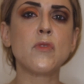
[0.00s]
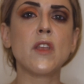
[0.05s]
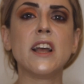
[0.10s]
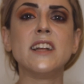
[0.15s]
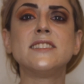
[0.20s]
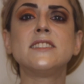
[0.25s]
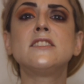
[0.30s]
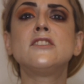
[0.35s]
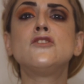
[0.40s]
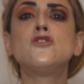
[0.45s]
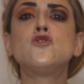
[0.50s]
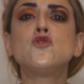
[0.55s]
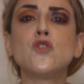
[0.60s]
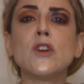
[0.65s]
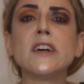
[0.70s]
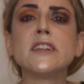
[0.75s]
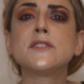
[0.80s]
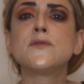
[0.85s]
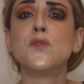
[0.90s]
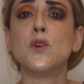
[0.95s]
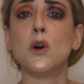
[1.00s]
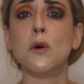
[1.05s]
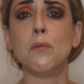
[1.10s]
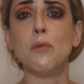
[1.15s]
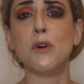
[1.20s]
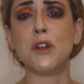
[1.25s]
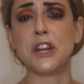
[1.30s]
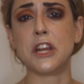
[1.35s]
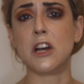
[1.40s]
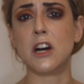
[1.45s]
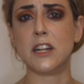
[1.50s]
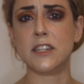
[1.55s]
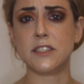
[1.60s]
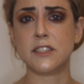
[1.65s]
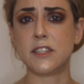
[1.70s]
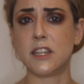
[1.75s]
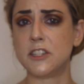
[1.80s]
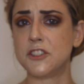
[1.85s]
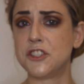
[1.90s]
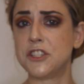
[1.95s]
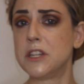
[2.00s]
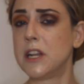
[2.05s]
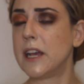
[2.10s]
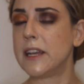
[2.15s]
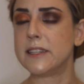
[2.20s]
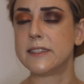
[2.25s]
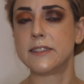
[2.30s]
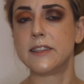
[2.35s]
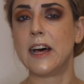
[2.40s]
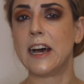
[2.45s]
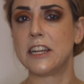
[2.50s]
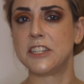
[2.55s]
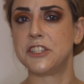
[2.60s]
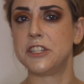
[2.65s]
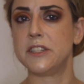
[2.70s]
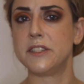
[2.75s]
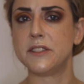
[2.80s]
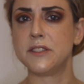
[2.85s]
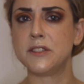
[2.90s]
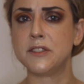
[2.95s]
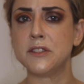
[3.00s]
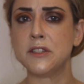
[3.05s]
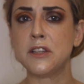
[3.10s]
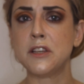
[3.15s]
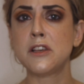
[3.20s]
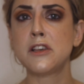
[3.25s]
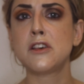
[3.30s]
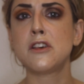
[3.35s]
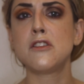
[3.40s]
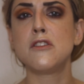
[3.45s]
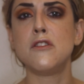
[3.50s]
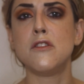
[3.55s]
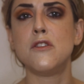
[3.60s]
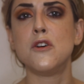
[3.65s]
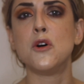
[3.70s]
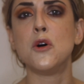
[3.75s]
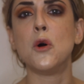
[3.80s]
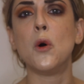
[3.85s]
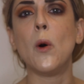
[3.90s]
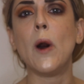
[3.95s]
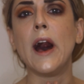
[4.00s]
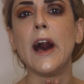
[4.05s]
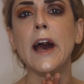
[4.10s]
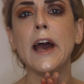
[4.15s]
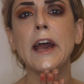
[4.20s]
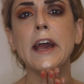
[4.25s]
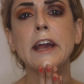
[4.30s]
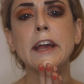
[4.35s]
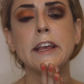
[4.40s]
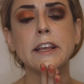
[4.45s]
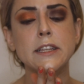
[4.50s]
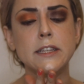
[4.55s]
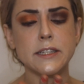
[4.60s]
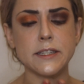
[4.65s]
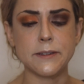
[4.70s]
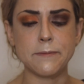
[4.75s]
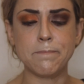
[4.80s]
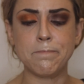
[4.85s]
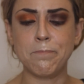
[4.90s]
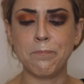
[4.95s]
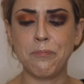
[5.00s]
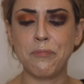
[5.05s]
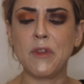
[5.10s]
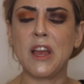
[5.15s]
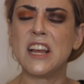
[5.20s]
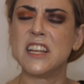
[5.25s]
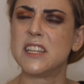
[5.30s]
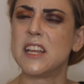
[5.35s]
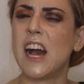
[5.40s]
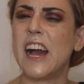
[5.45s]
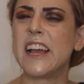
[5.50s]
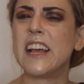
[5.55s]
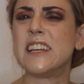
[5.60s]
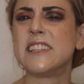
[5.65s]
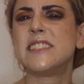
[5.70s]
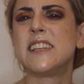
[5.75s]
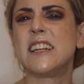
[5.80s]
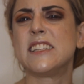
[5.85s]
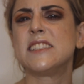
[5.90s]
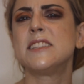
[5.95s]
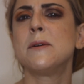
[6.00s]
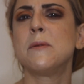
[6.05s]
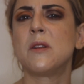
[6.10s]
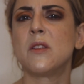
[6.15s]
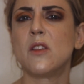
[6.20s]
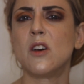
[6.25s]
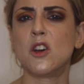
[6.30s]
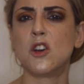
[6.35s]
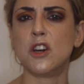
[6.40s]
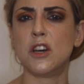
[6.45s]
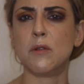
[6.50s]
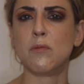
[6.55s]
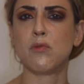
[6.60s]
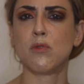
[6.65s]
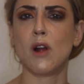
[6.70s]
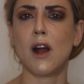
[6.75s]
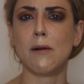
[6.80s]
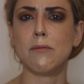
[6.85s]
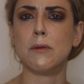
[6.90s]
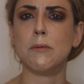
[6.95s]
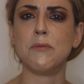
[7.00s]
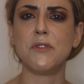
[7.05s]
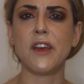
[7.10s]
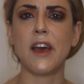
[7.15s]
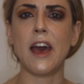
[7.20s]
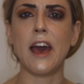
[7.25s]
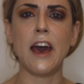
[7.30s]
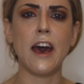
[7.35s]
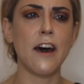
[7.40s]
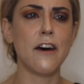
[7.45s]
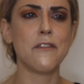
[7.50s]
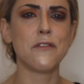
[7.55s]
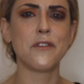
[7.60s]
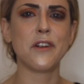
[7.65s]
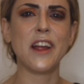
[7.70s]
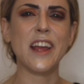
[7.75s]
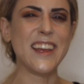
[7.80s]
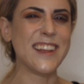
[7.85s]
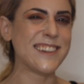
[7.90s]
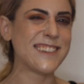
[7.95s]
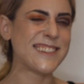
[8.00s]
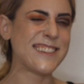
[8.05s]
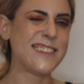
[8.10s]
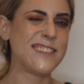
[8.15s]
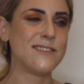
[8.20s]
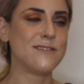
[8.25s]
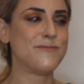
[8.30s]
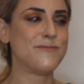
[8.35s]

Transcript: it's stressful putting on such nice lashes. Though I guess that's a good problem to have, right?